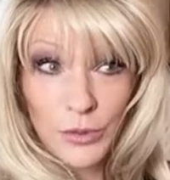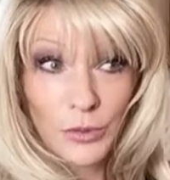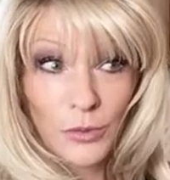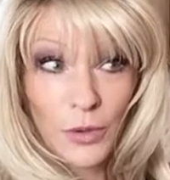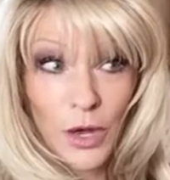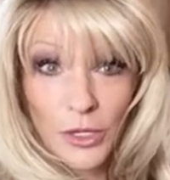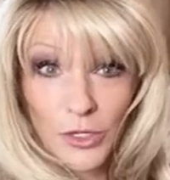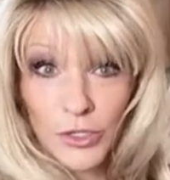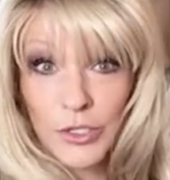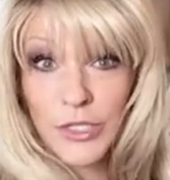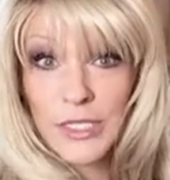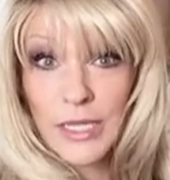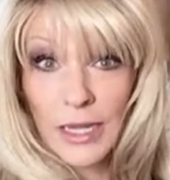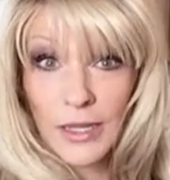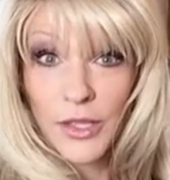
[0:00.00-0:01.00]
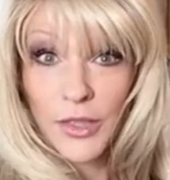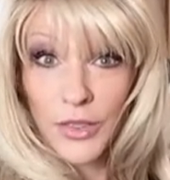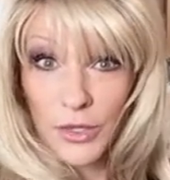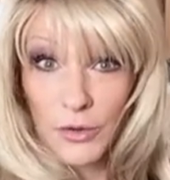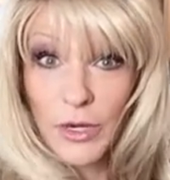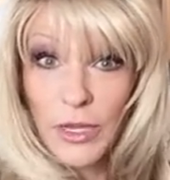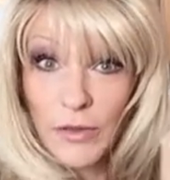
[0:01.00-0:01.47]
understand the
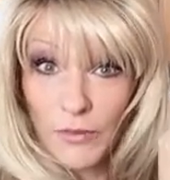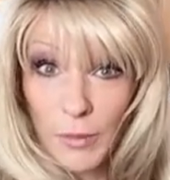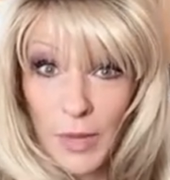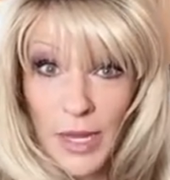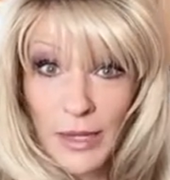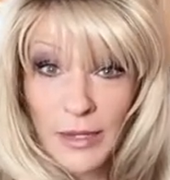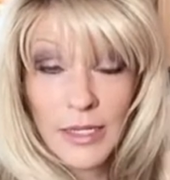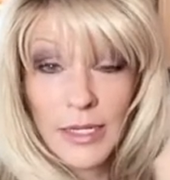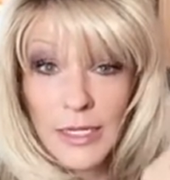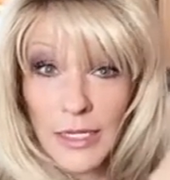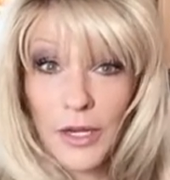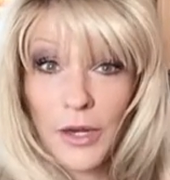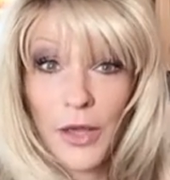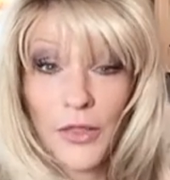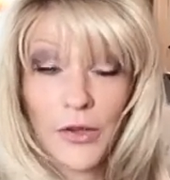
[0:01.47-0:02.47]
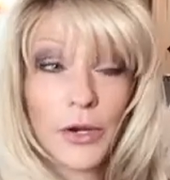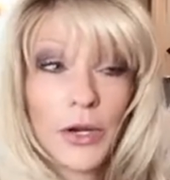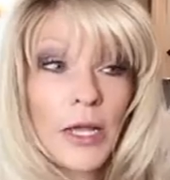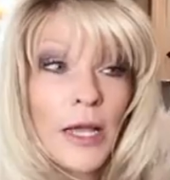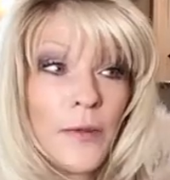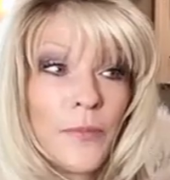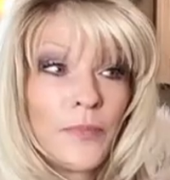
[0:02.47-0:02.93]
theory of mind in another.
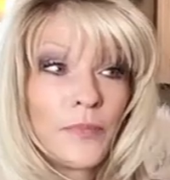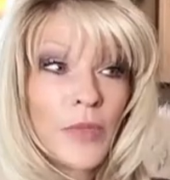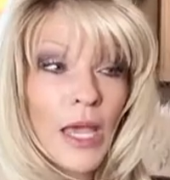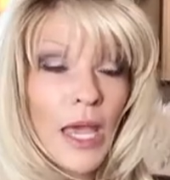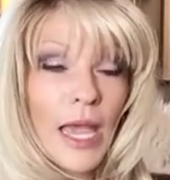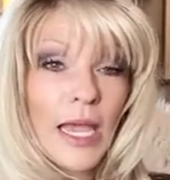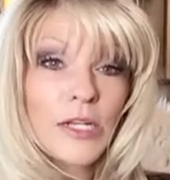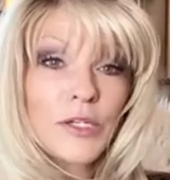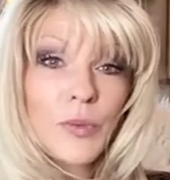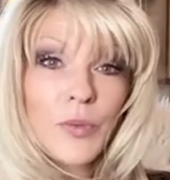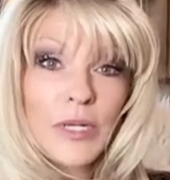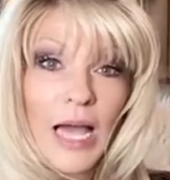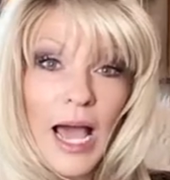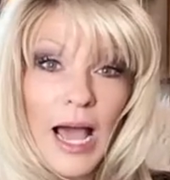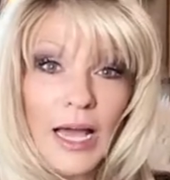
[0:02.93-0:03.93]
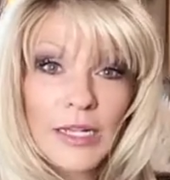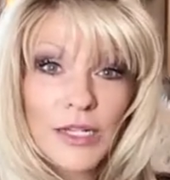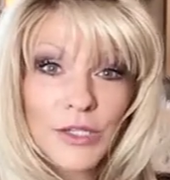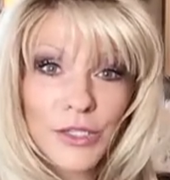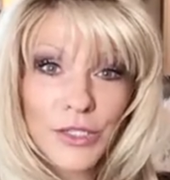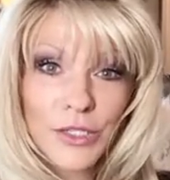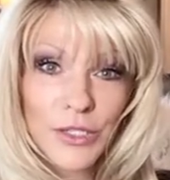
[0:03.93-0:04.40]
And when I
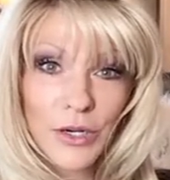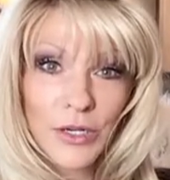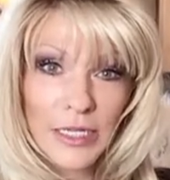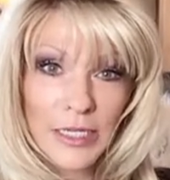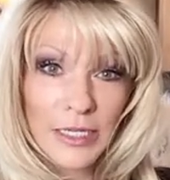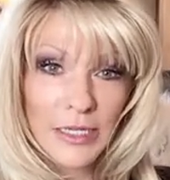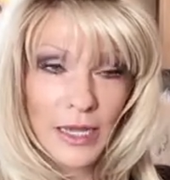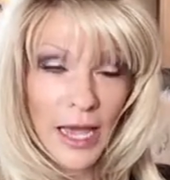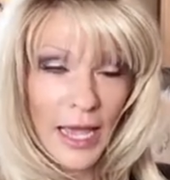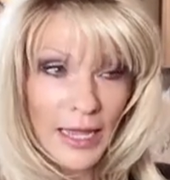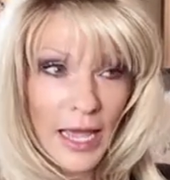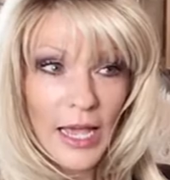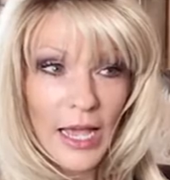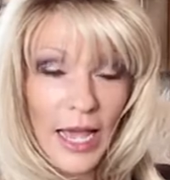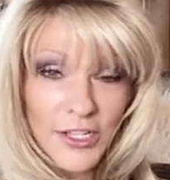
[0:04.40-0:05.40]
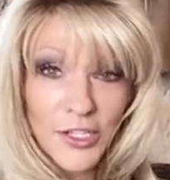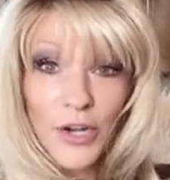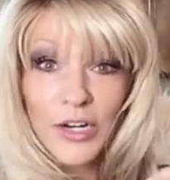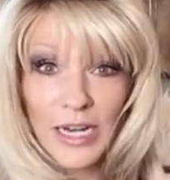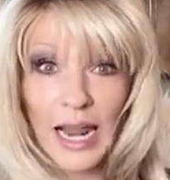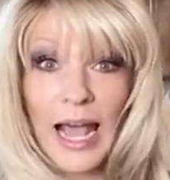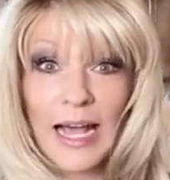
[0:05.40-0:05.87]
started
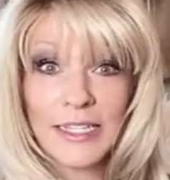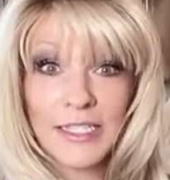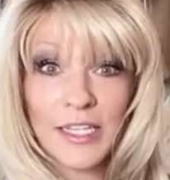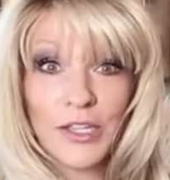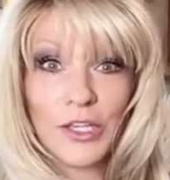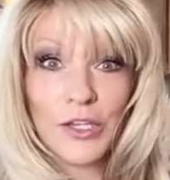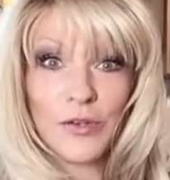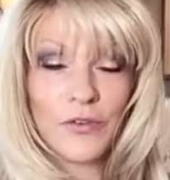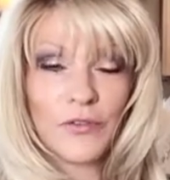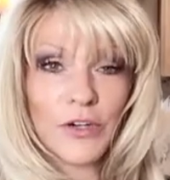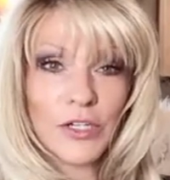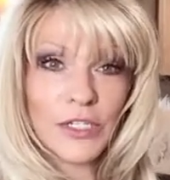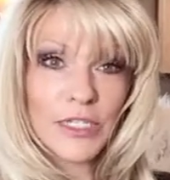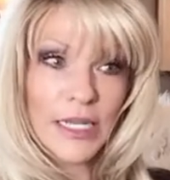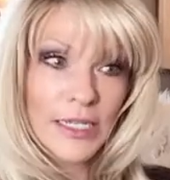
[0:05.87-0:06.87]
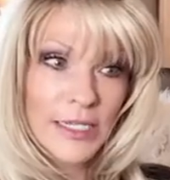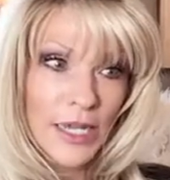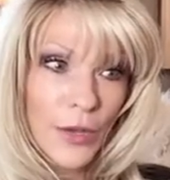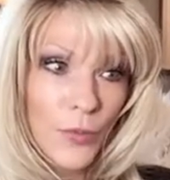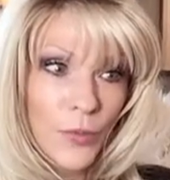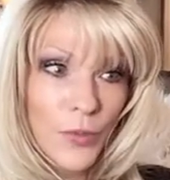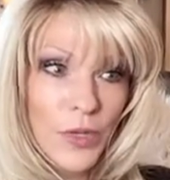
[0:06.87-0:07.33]
asking the universe to
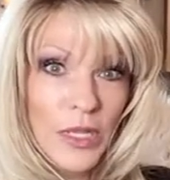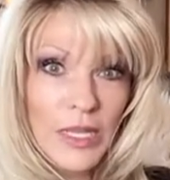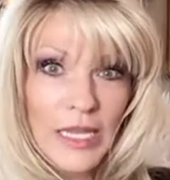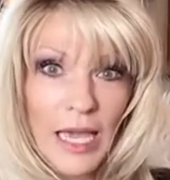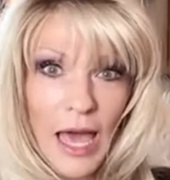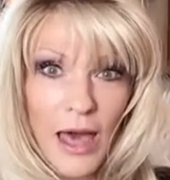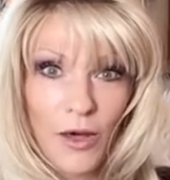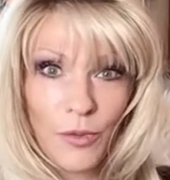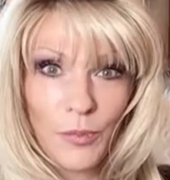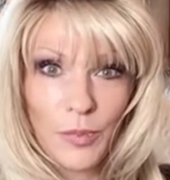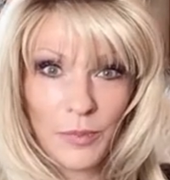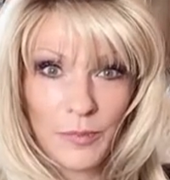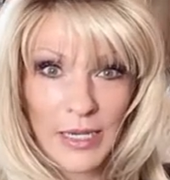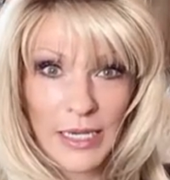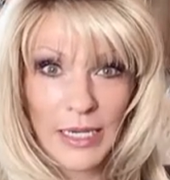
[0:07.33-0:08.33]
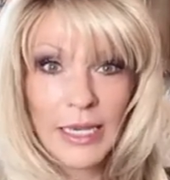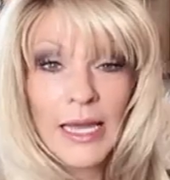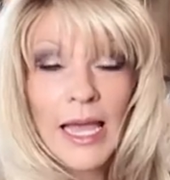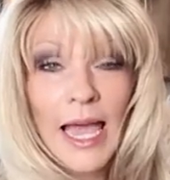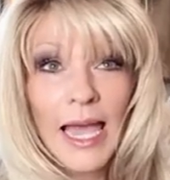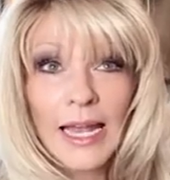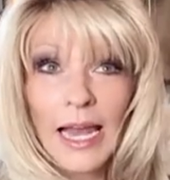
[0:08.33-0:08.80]
really help me.
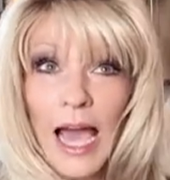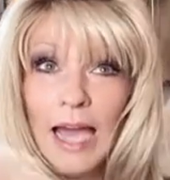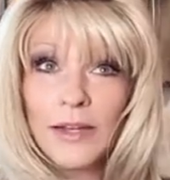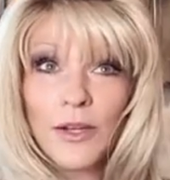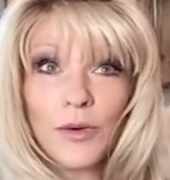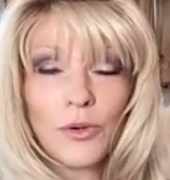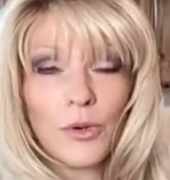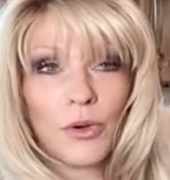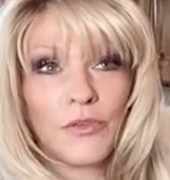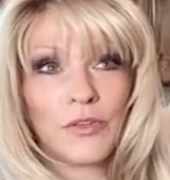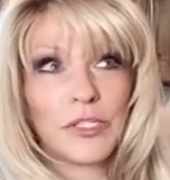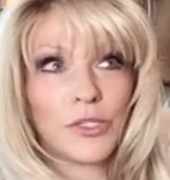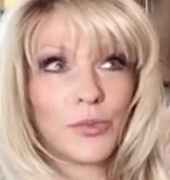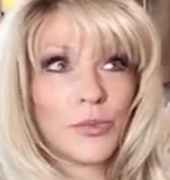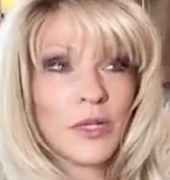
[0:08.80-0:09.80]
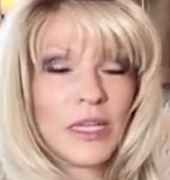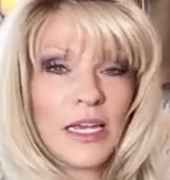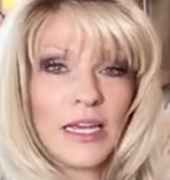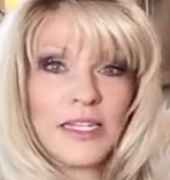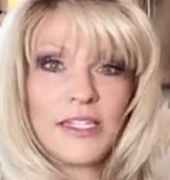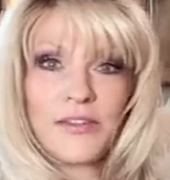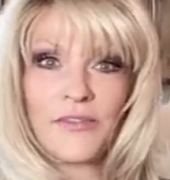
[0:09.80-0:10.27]
And I don't know if it's really
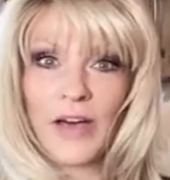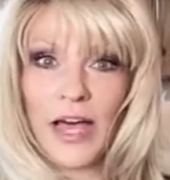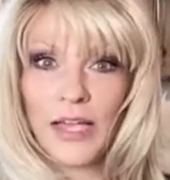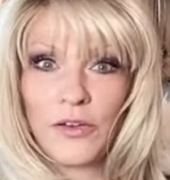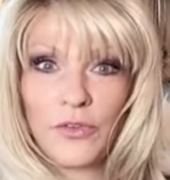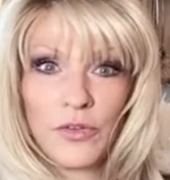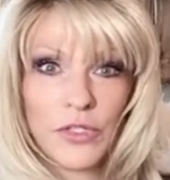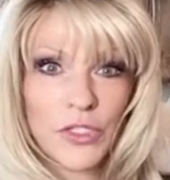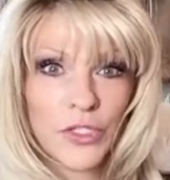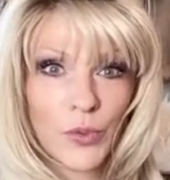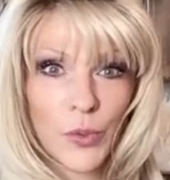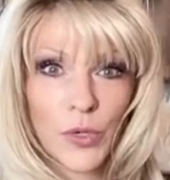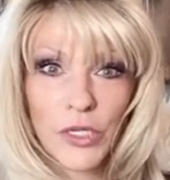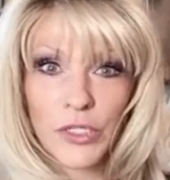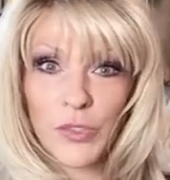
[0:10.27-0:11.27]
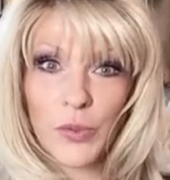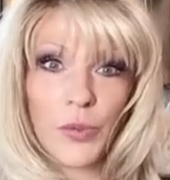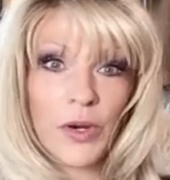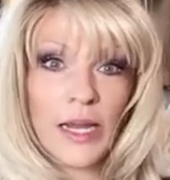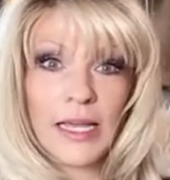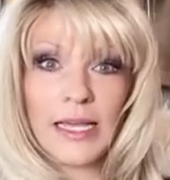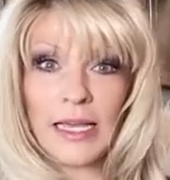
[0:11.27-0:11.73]
a divine source
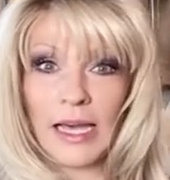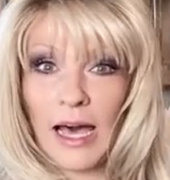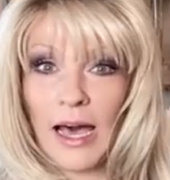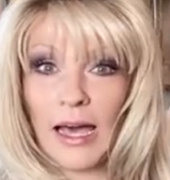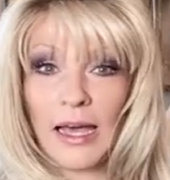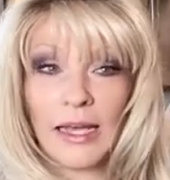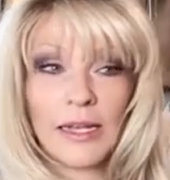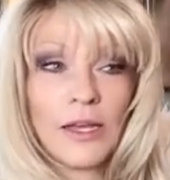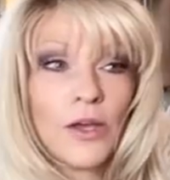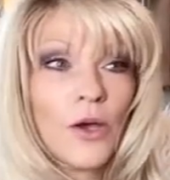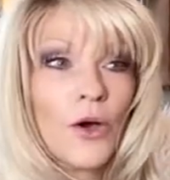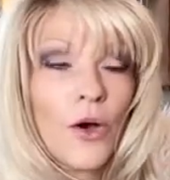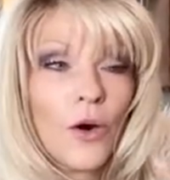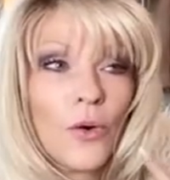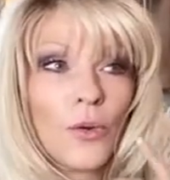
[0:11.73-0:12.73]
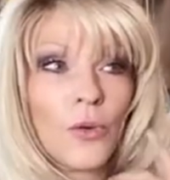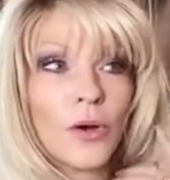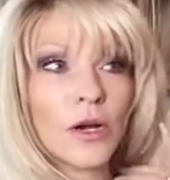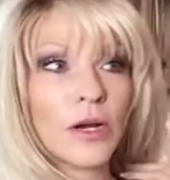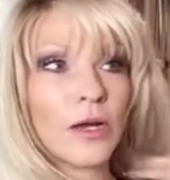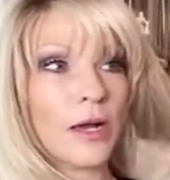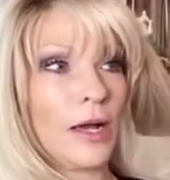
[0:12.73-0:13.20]
or a God or